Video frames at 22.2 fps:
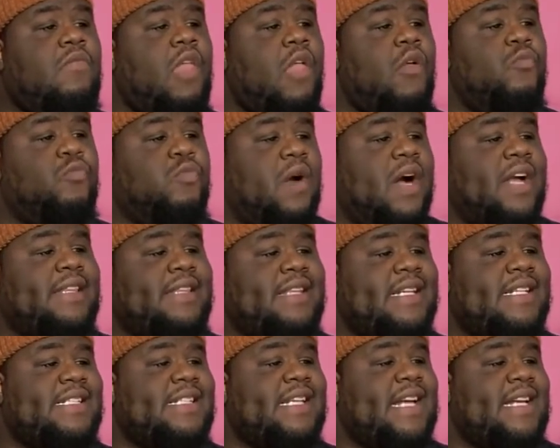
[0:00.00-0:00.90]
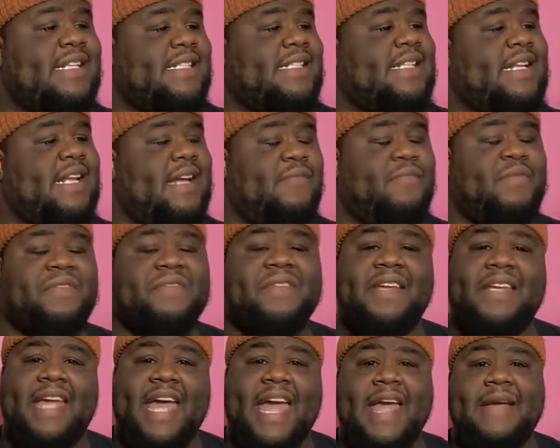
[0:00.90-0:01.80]
what this incident with the
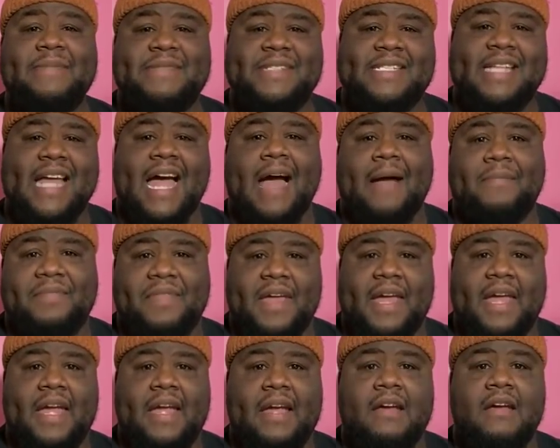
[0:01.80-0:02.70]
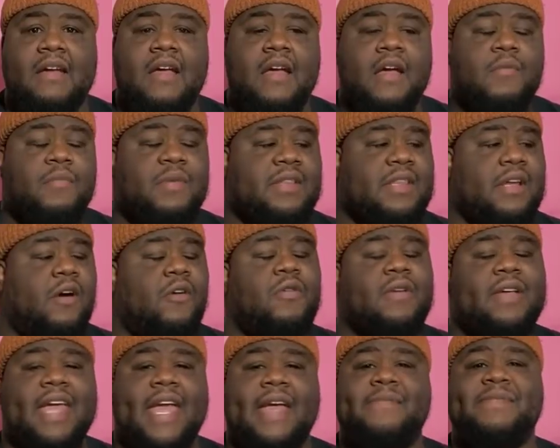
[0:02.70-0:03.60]
GameStop thing, with the
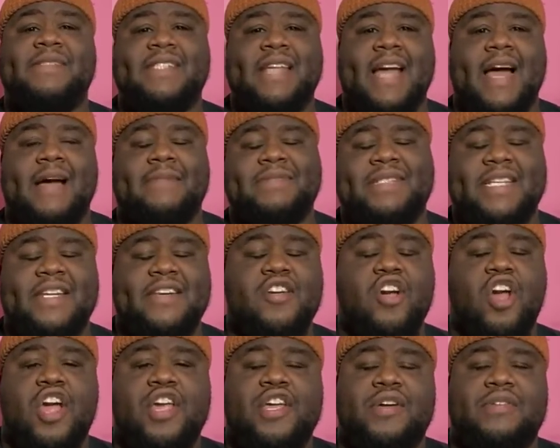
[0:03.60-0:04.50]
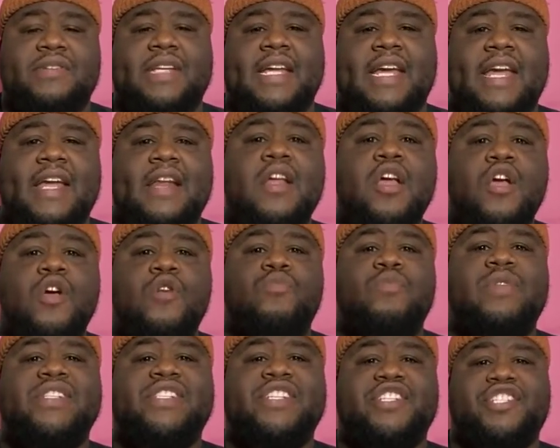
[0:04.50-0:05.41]
whole GameStop scenario did,
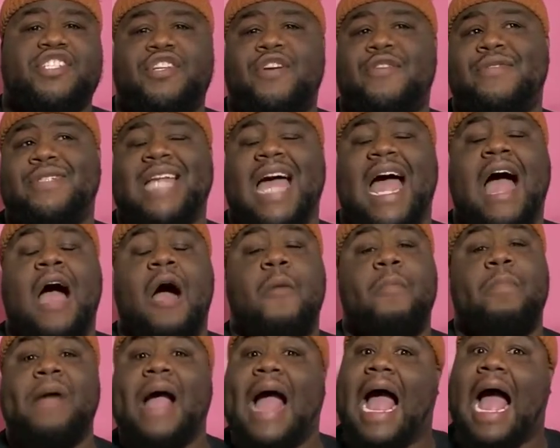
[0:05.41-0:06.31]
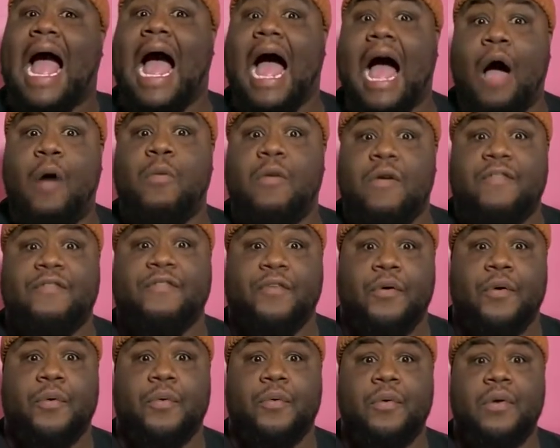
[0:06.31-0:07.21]
was it shows how
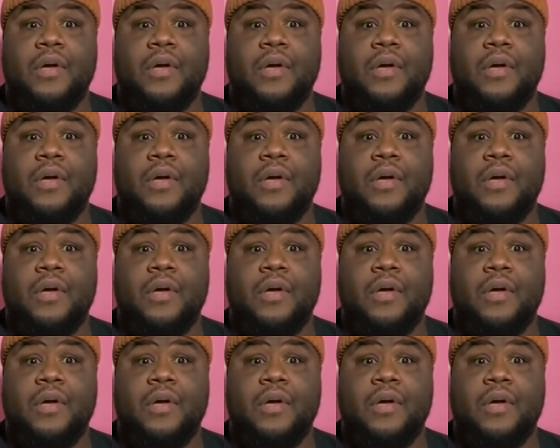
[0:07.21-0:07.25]
powerful